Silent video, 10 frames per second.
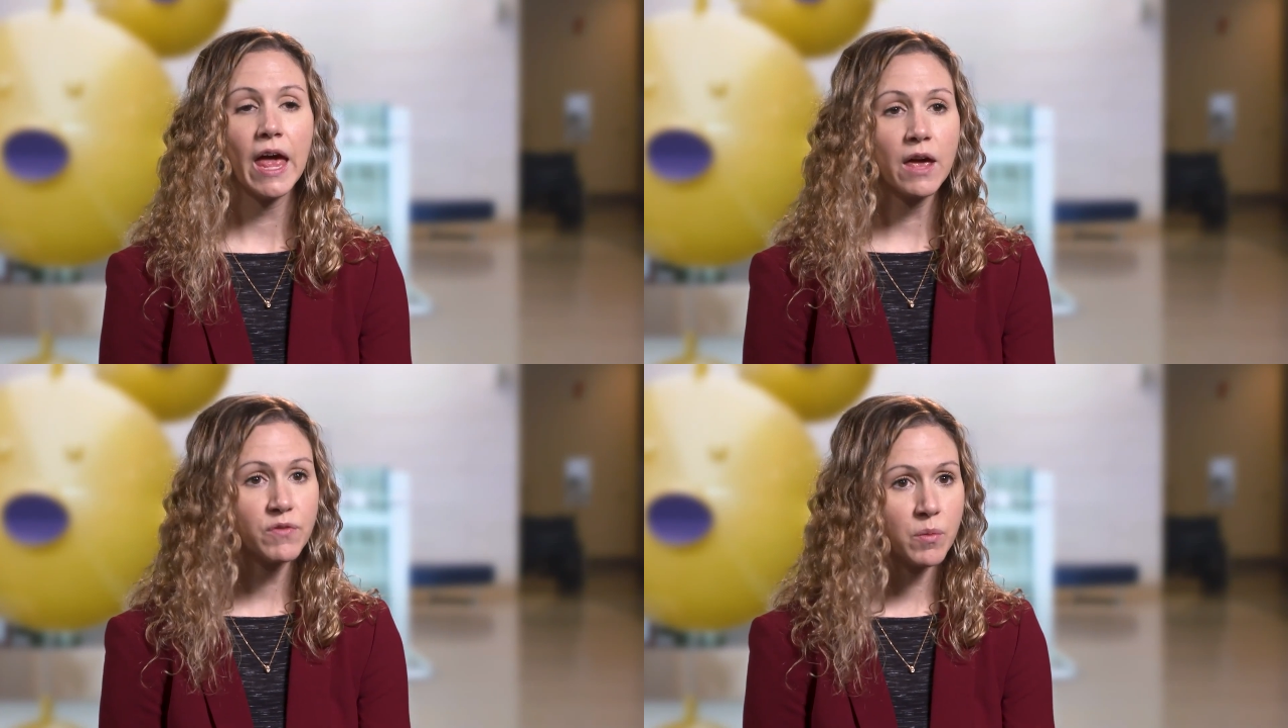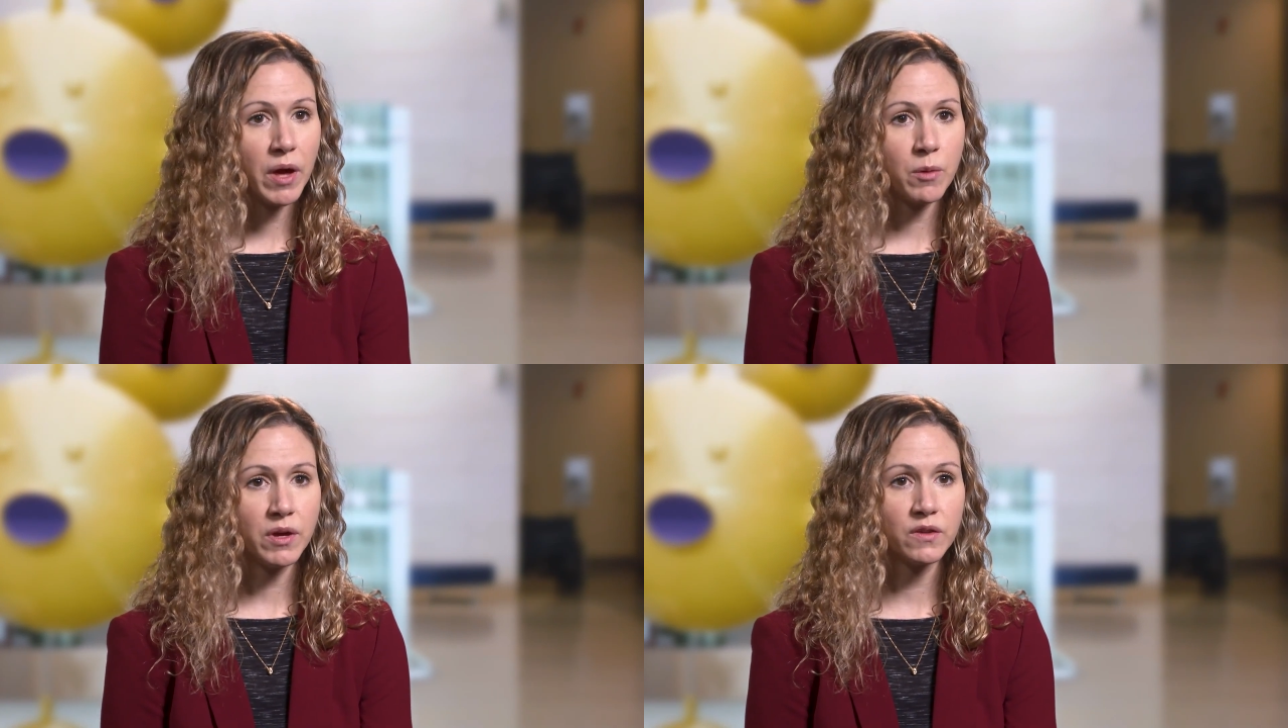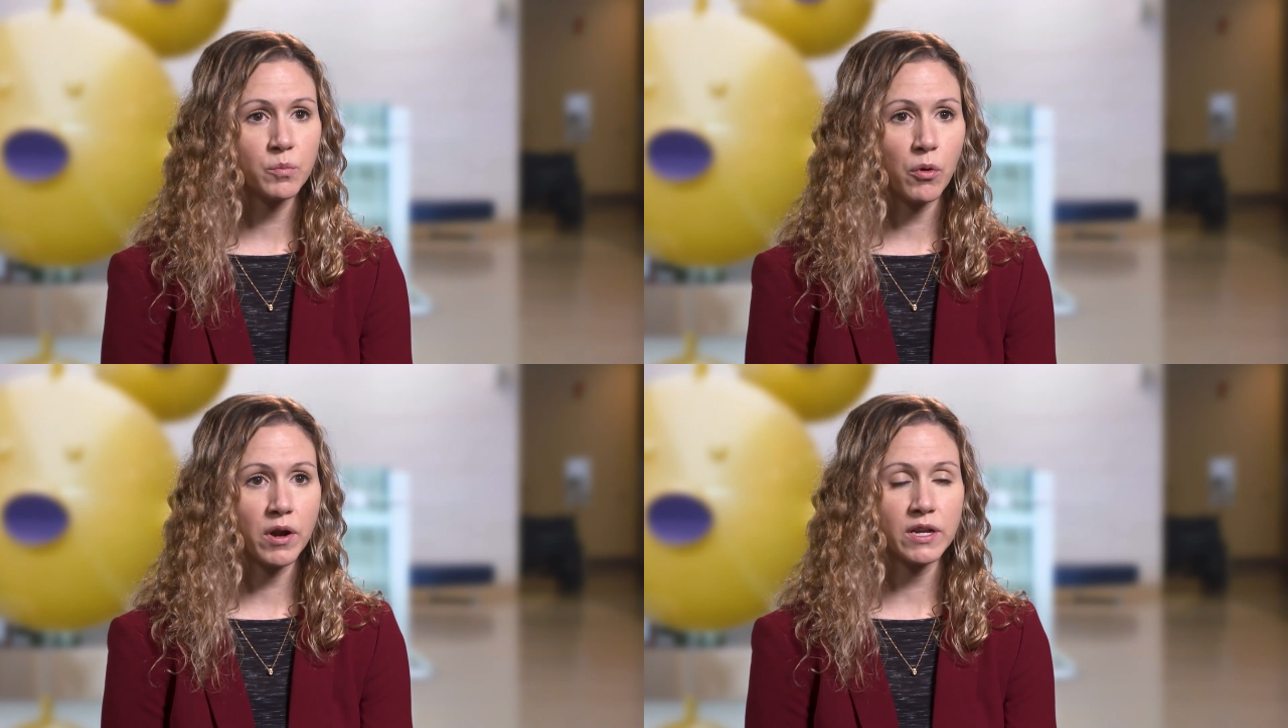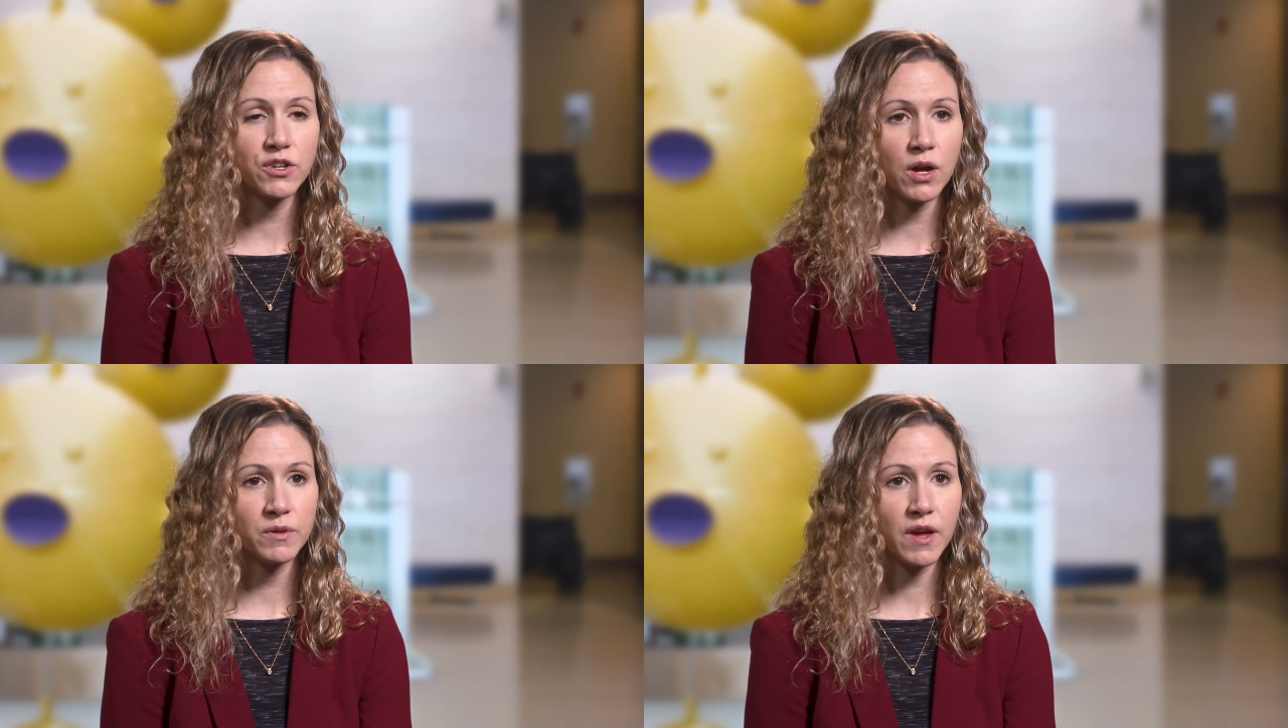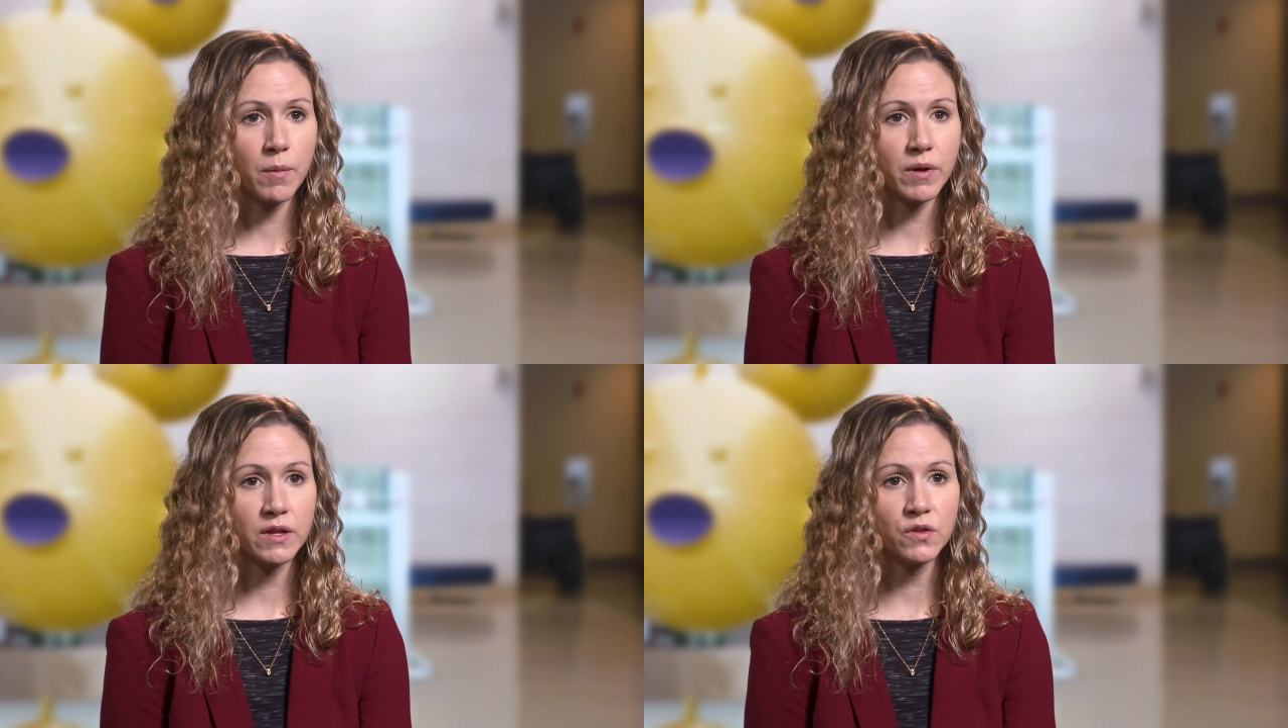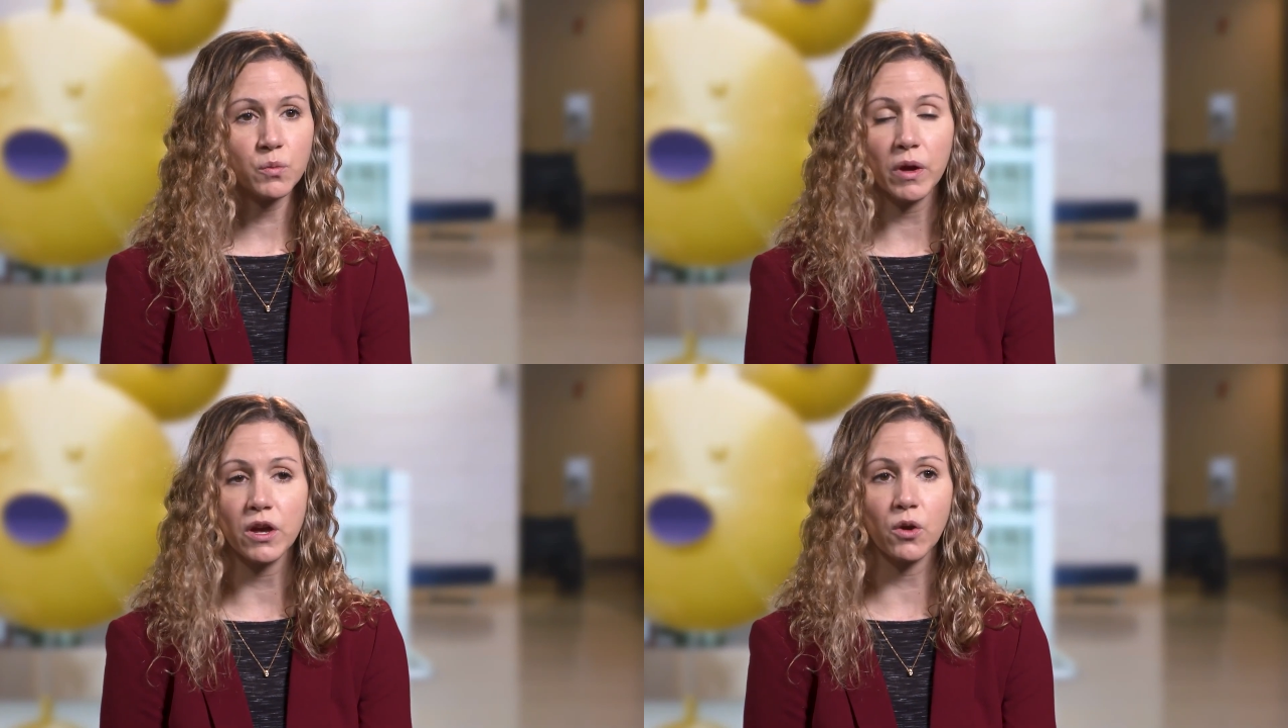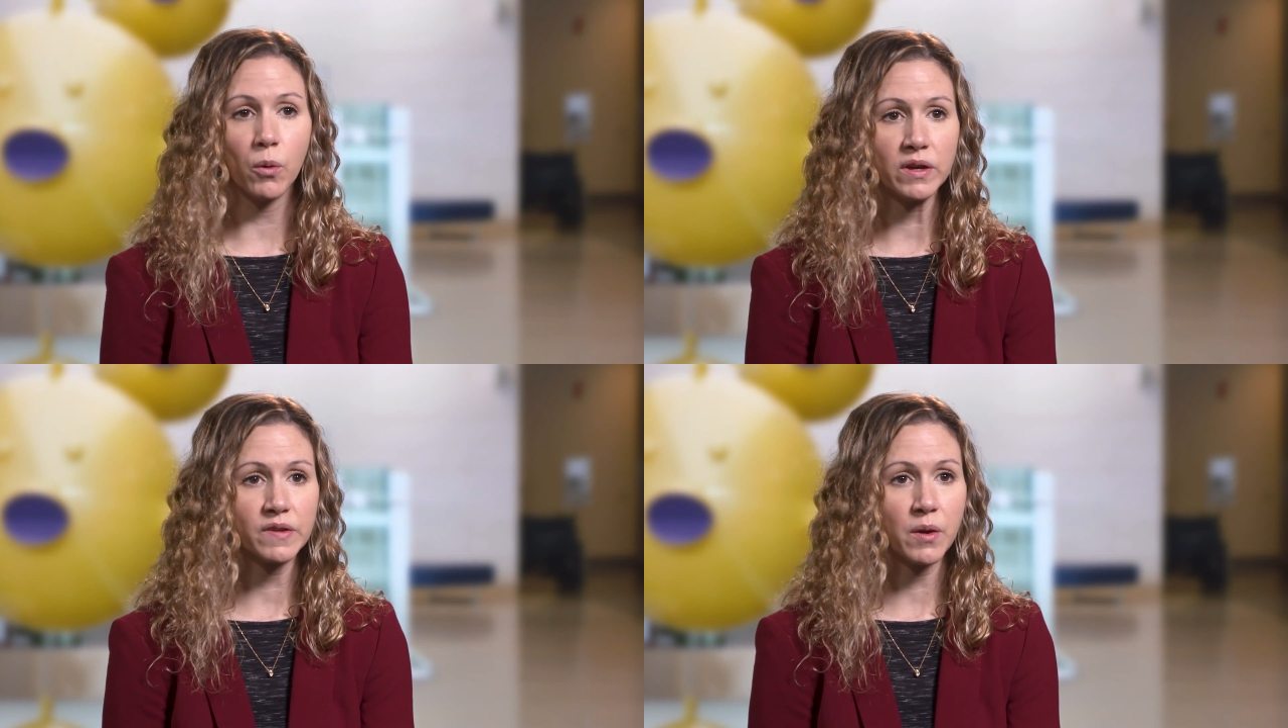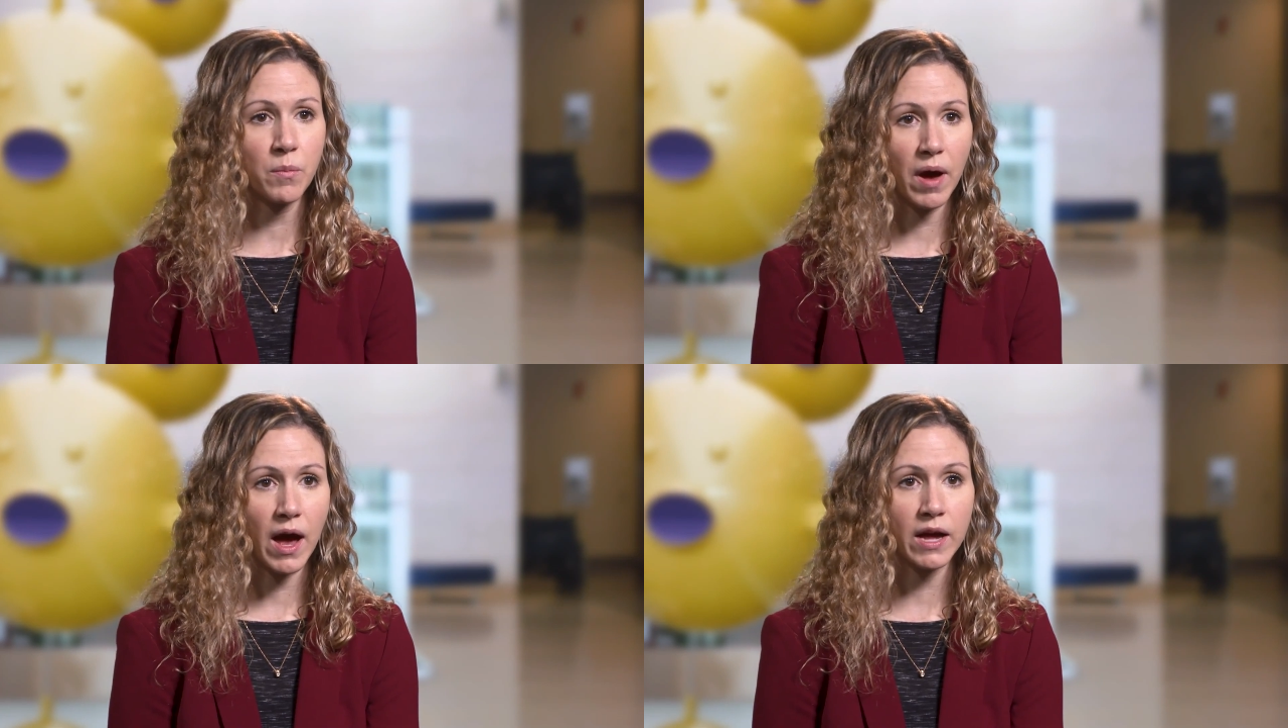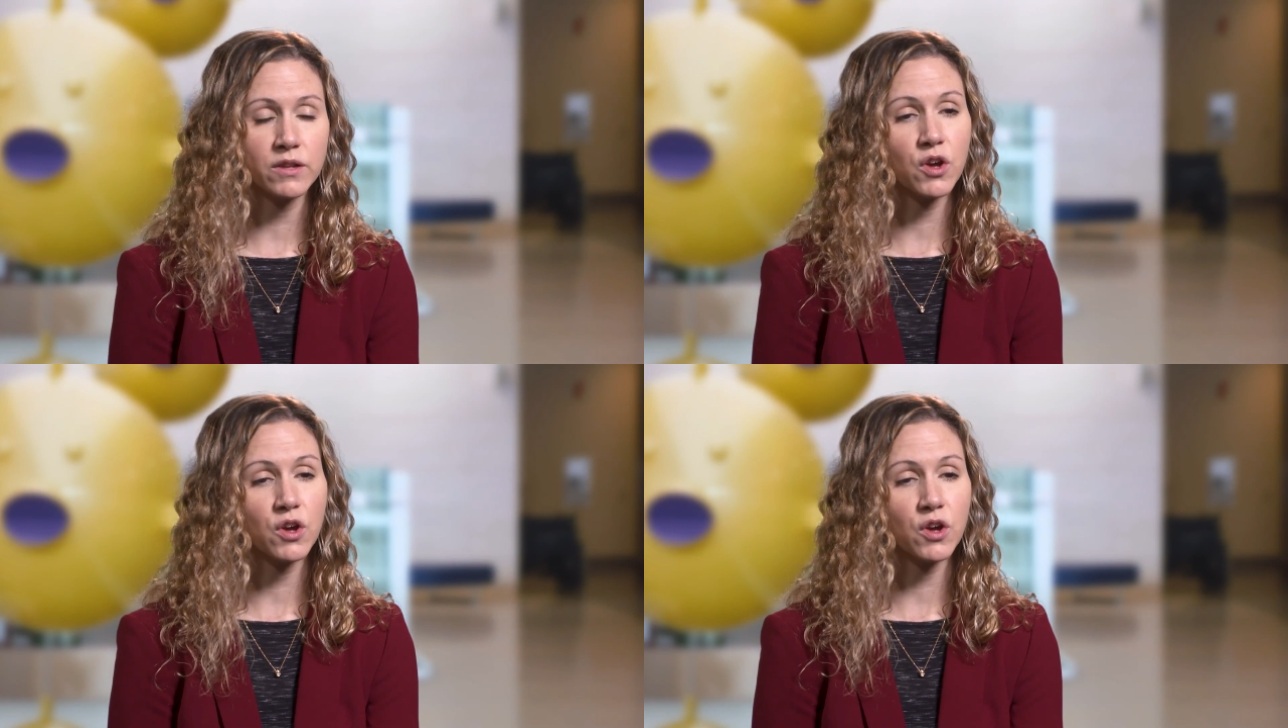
If the baby is born at Johns Hopkins, we can always come by,